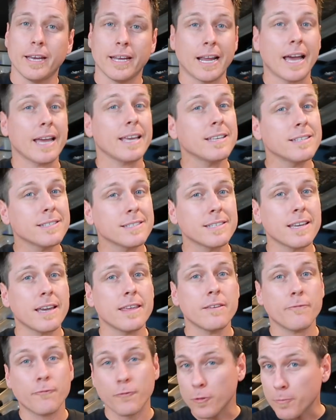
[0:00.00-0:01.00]
And I can say
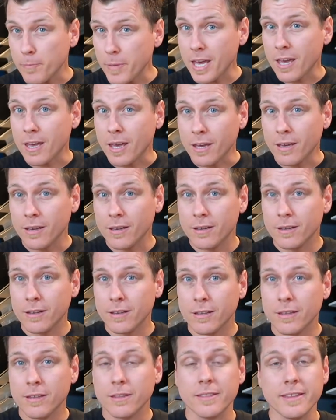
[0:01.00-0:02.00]
that for me,
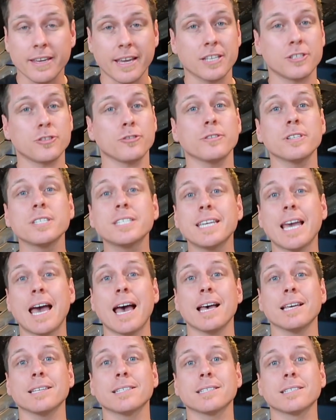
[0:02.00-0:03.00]
the answer is
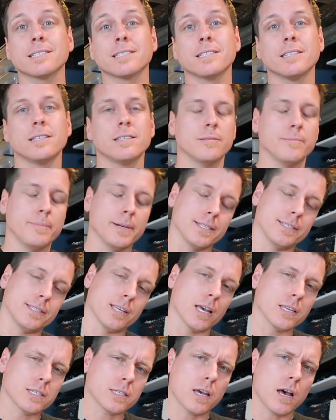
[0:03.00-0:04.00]
yes, but it
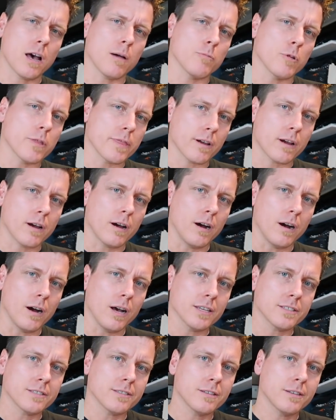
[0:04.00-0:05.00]
does come with a
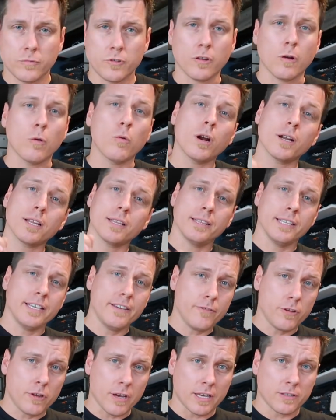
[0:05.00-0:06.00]
cost. So I wanted to
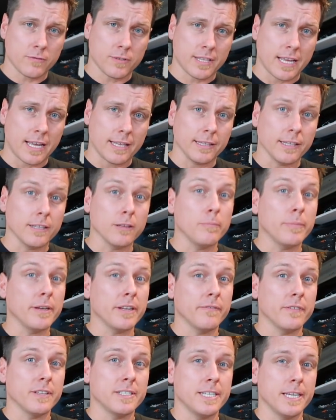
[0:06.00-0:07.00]
leave you guys with that little
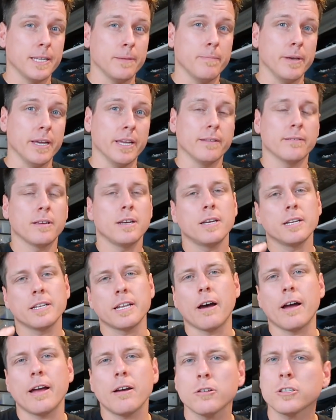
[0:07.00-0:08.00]
bit of a tidbit.
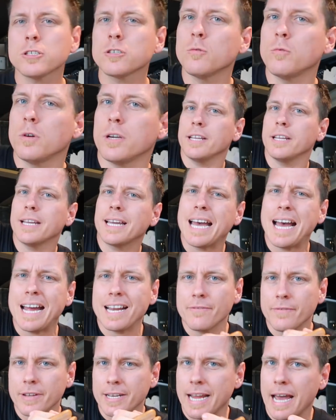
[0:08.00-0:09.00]
Now I also to
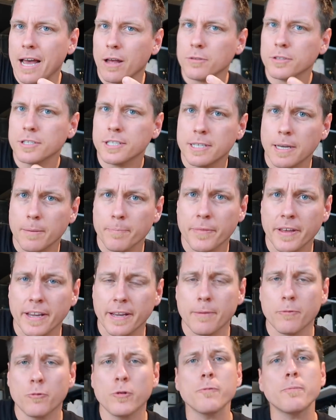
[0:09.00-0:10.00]
kind of announce
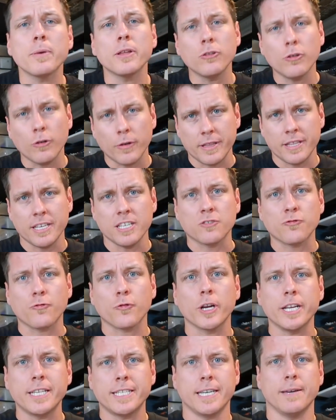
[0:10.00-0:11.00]
something, and we've been doing these
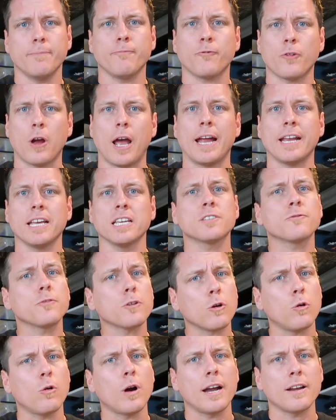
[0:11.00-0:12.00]
free tip Fridays
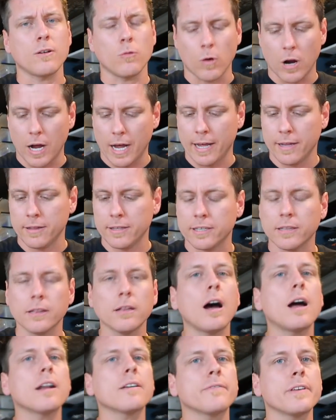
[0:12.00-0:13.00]
for quite a while, and a
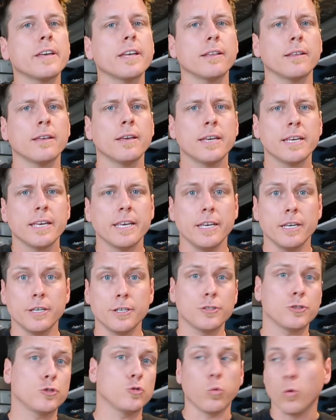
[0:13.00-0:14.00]
lot of it
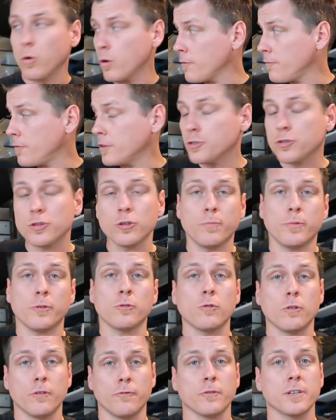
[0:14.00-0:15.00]
is Dwarf and
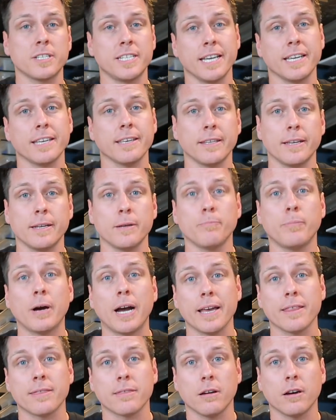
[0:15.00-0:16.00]
Superdwarf reticulated
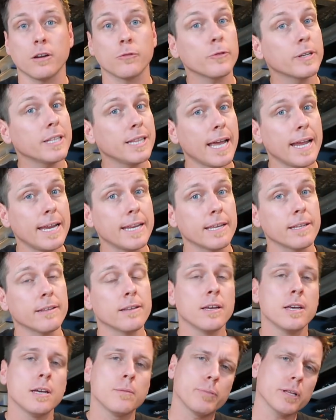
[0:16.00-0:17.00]
python related,
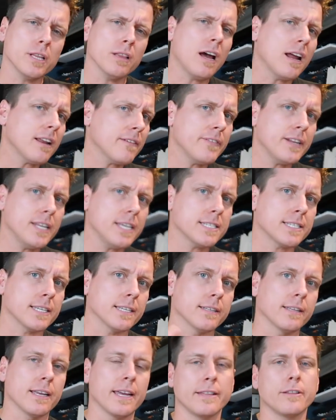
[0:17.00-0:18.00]
but a lot of it
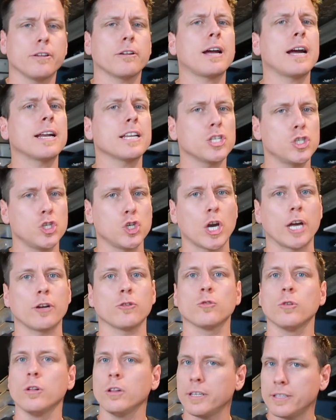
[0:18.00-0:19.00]
isn't, and they're kind of
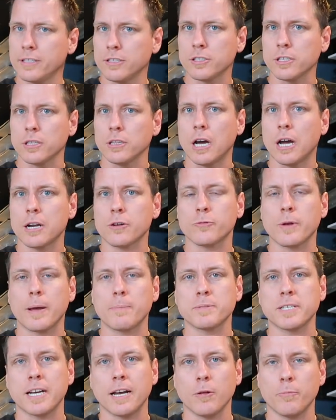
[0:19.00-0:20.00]
general, and there's a lot of
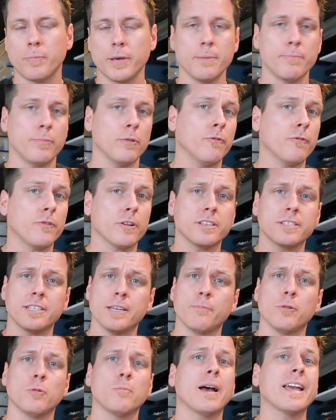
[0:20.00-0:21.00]
reptile people. For
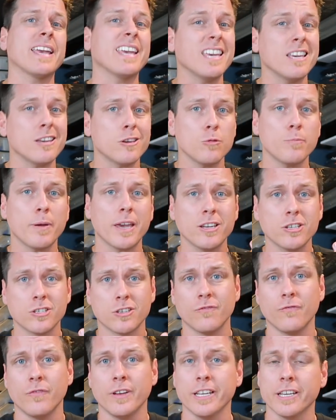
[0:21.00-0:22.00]
example, my
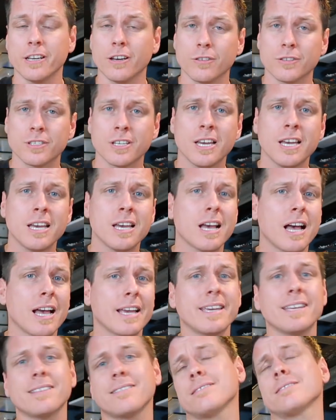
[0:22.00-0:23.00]
incubation videos,
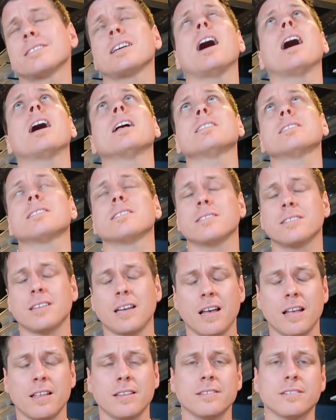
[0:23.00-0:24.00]
I get tons and
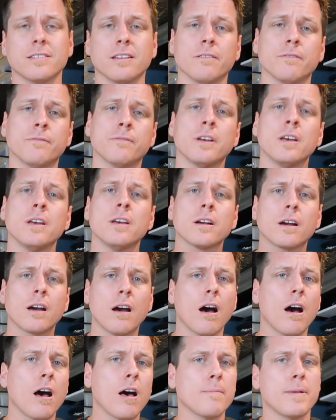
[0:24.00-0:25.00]
tons of
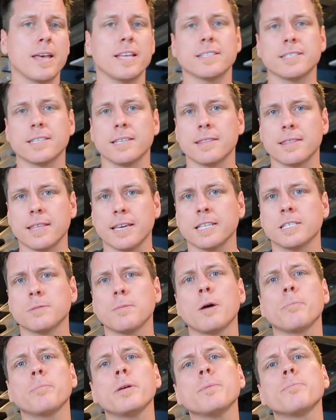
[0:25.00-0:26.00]
comments and things
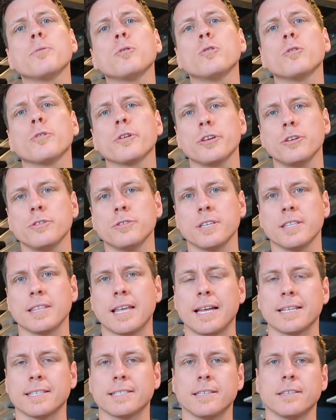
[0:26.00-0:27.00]
about people who are using
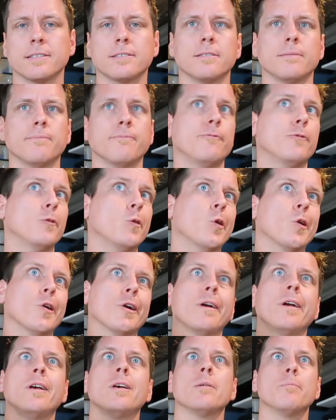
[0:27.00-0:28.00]
that system
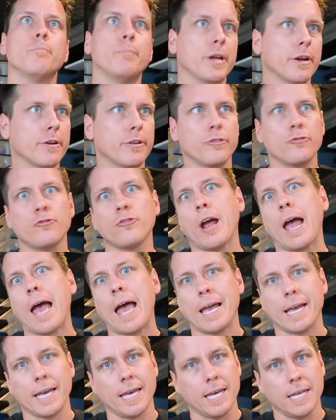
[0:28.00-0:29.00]
for bearded
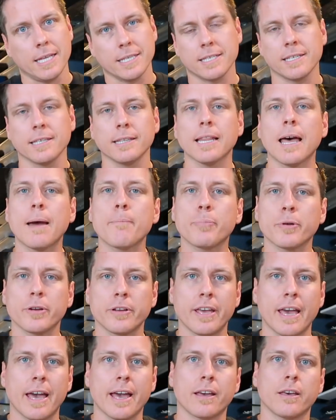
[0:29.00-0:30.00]
dragons and
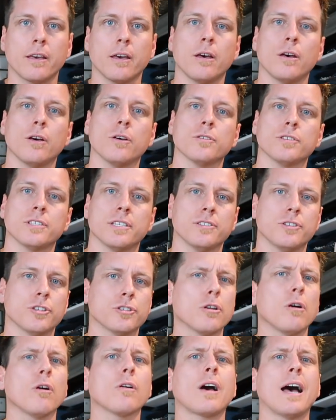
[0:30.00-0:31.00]
leopard geckos and
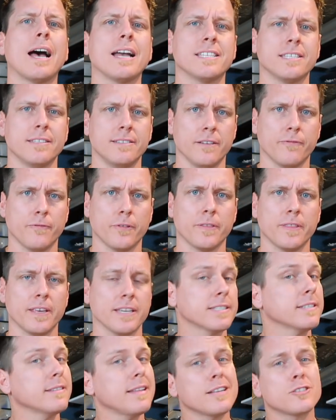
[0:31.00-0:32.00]
just all kinds of different
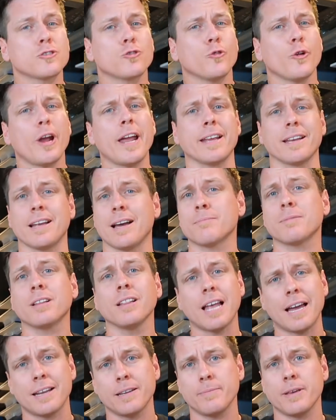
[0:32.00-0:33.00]
things, and that's great. I'm
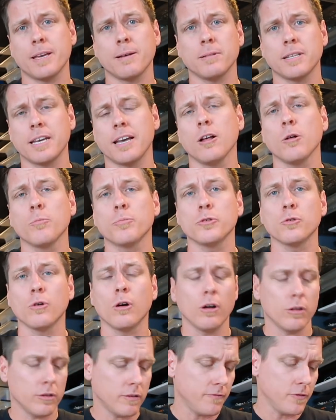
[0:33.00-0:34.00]
glad to be able to help you,
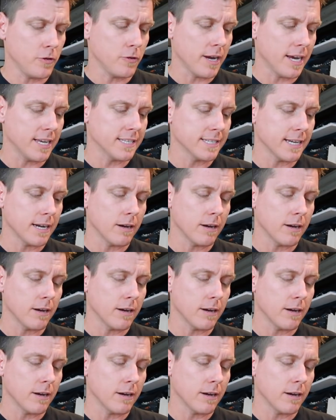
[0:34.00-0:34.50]
all of you guys